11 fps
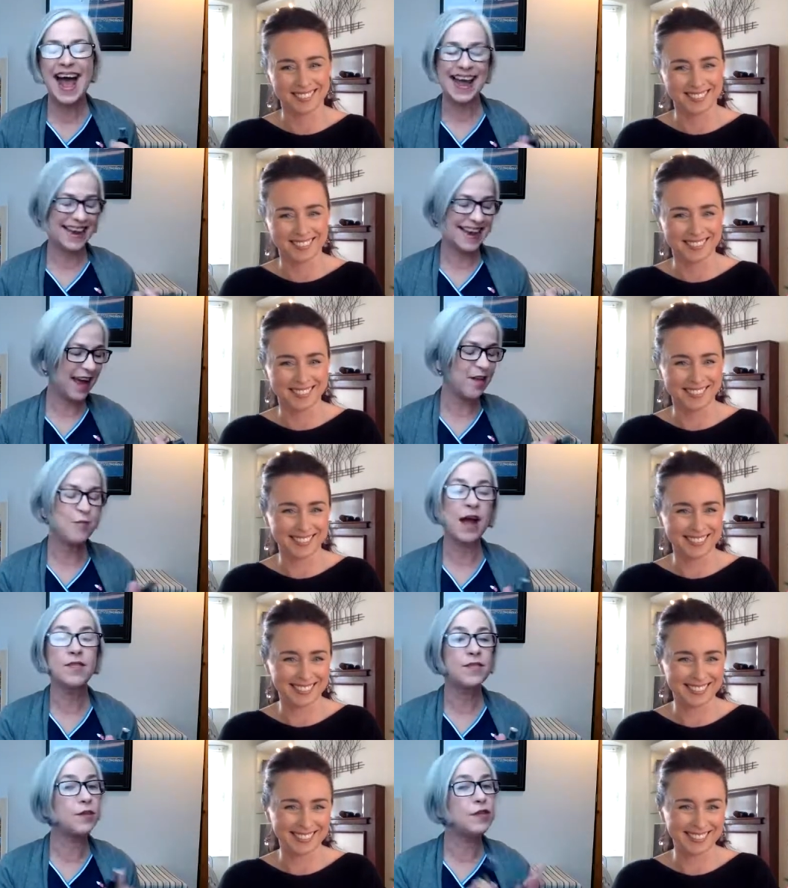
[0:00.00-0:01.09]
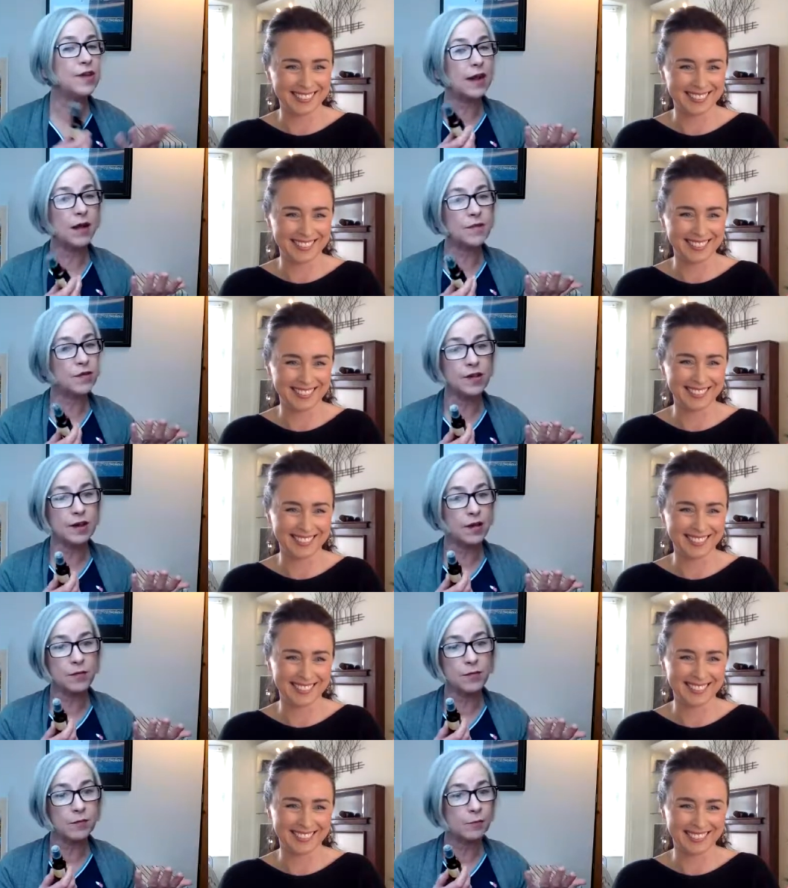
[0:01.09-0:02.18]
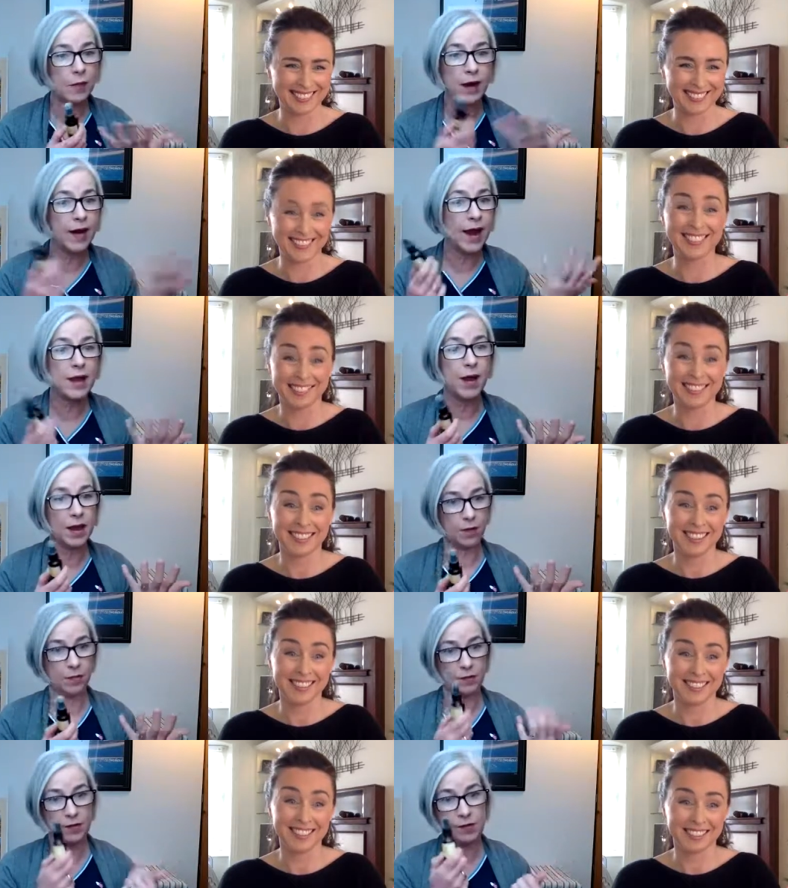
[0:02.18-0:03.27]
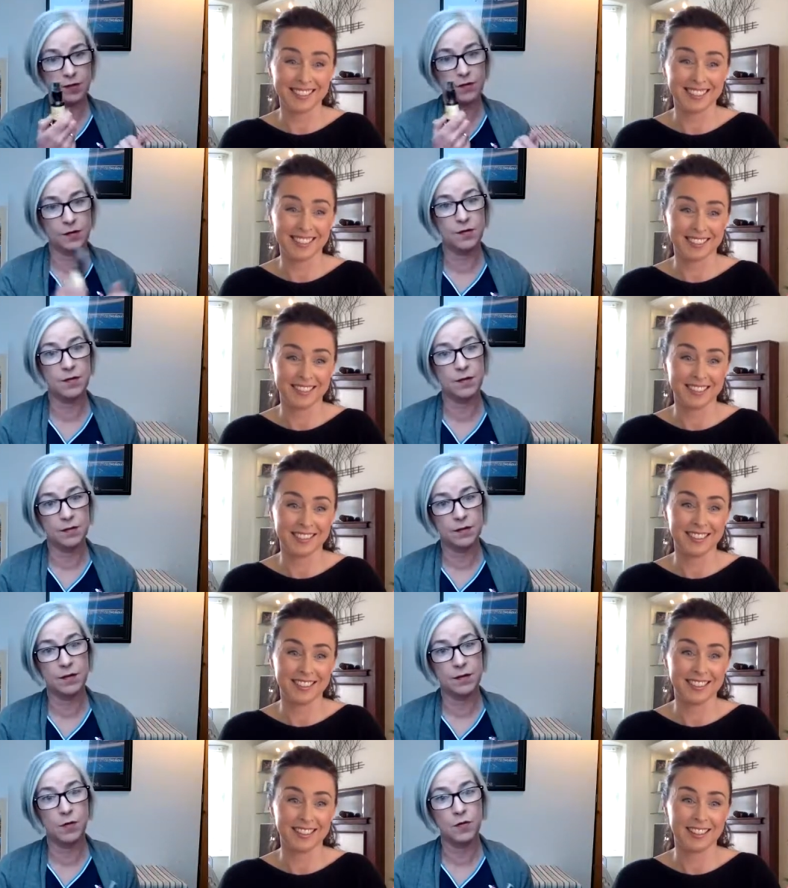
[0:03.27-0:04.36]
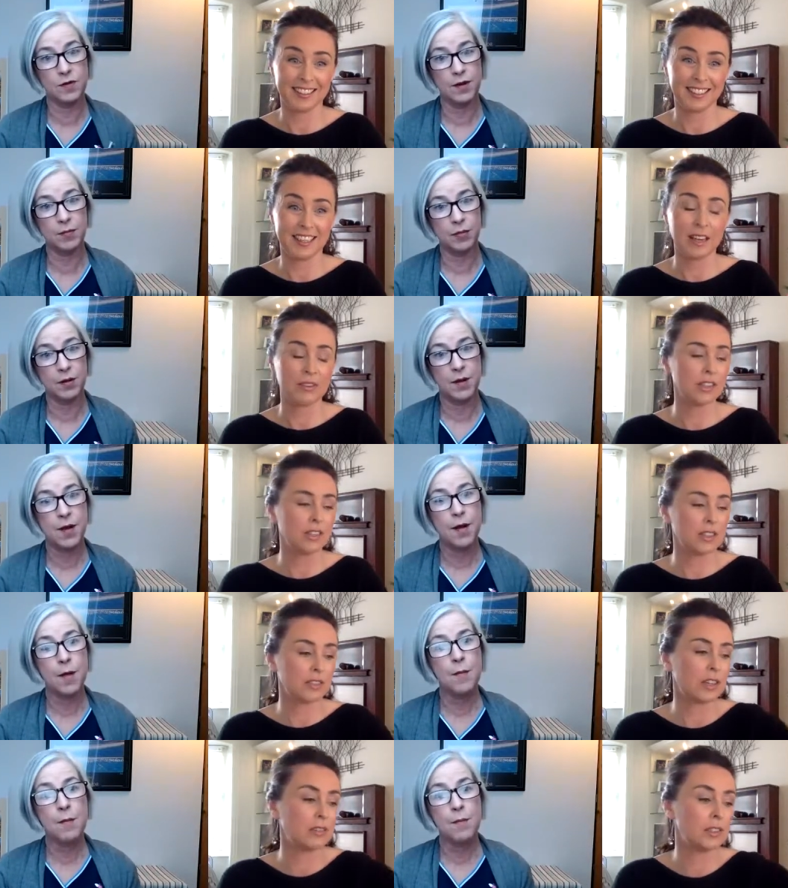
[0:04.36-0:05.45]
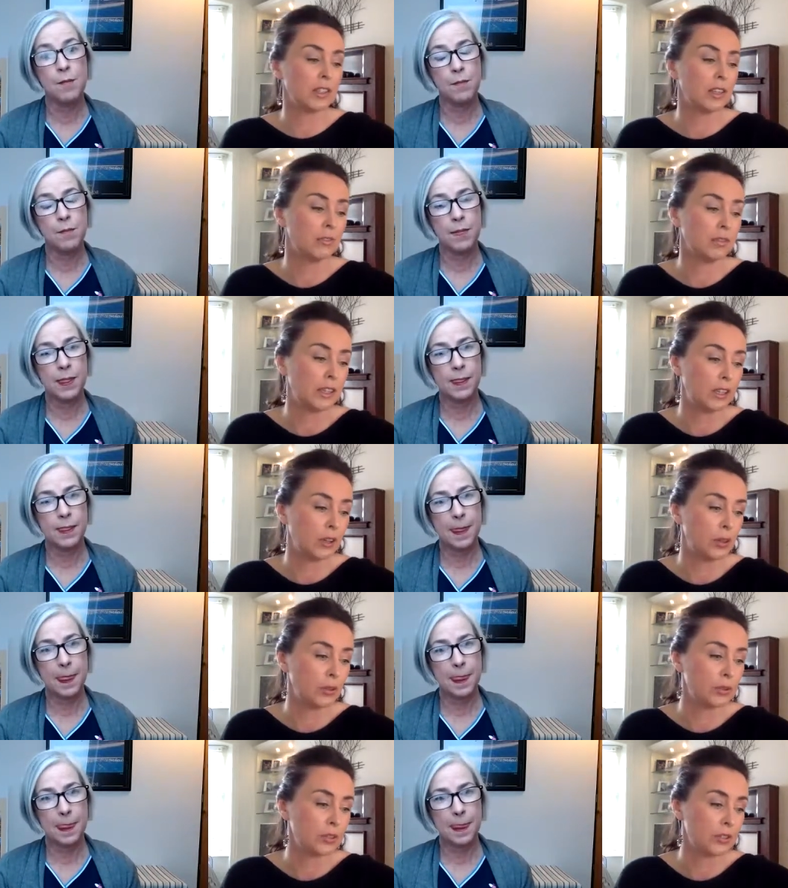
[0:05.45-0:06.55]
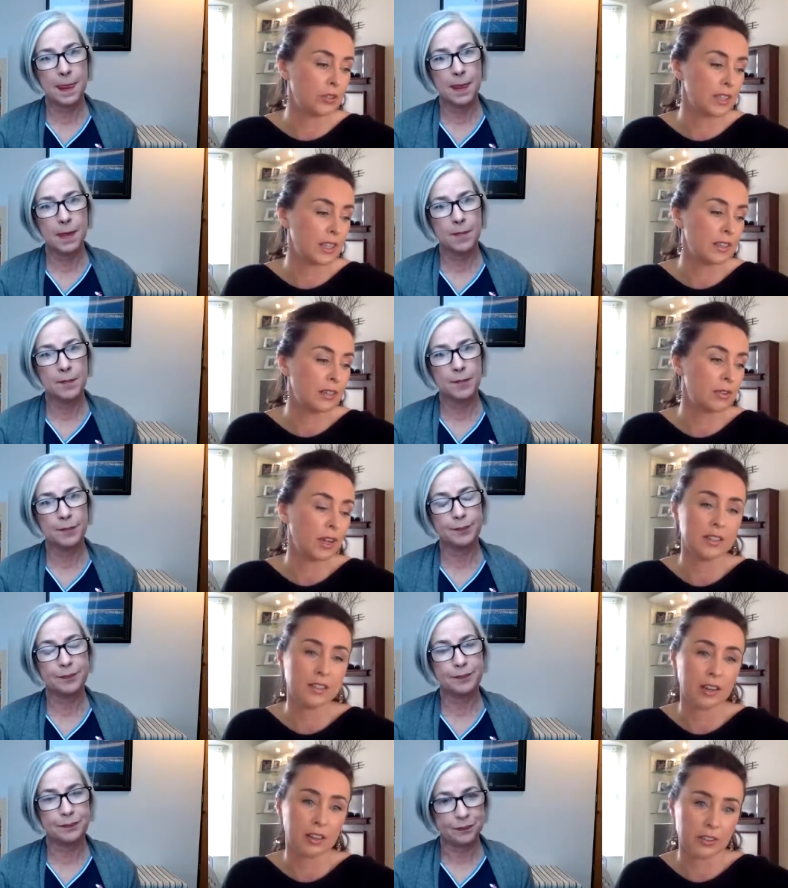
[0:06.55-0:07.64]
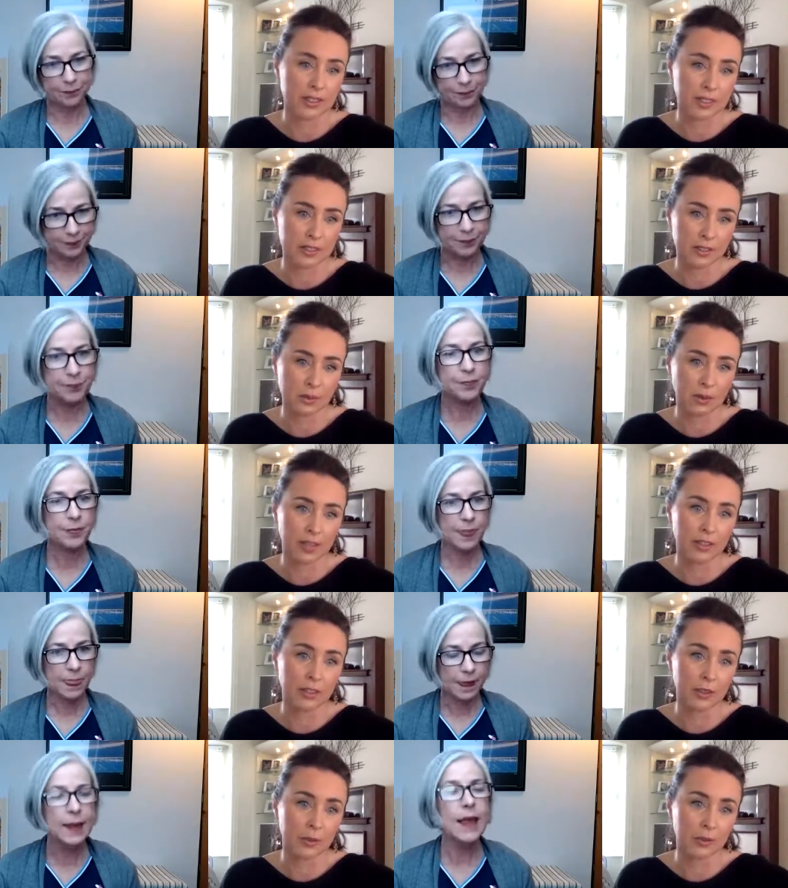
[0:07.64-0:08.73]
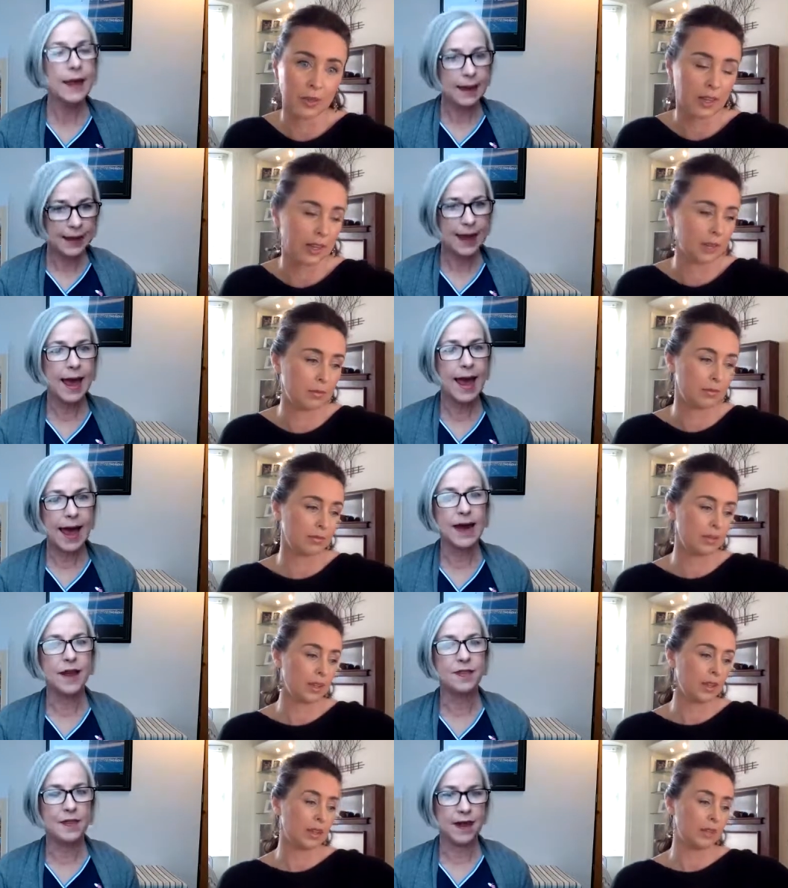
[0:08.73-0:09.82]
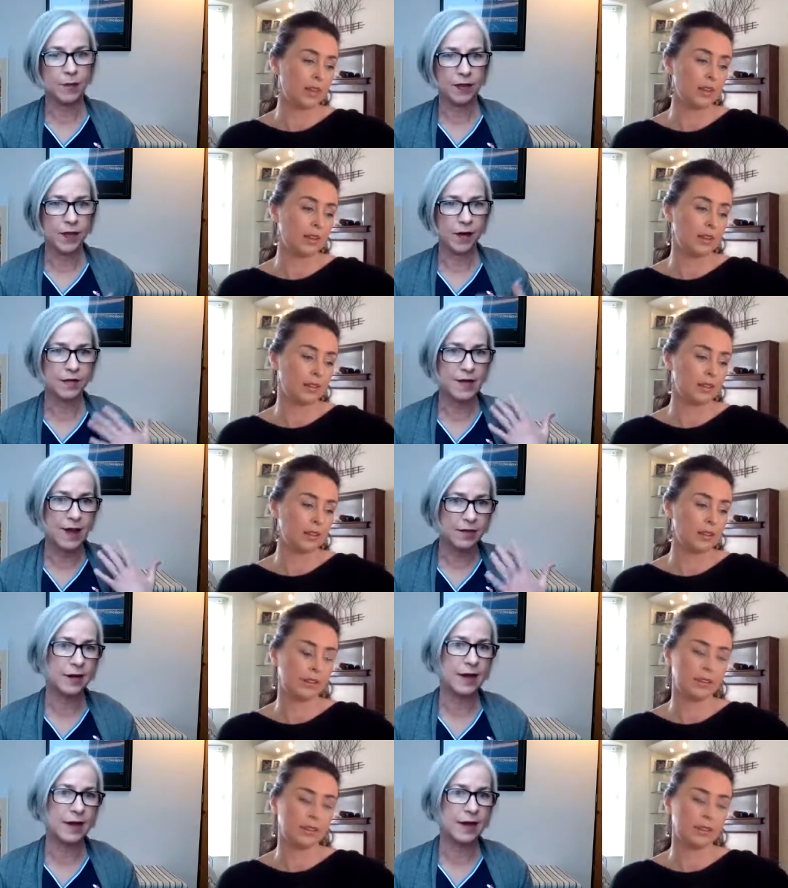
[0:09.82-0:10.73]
Speaker 1: uh, yeah, and so she loves it. She doesn't wear any makeup. She just uses the rose hip.
Speaker 2: But she could give a lovely glow to your skin if you had darker skin as well. You know. Um, yeah,
Speaker 1: and think with our central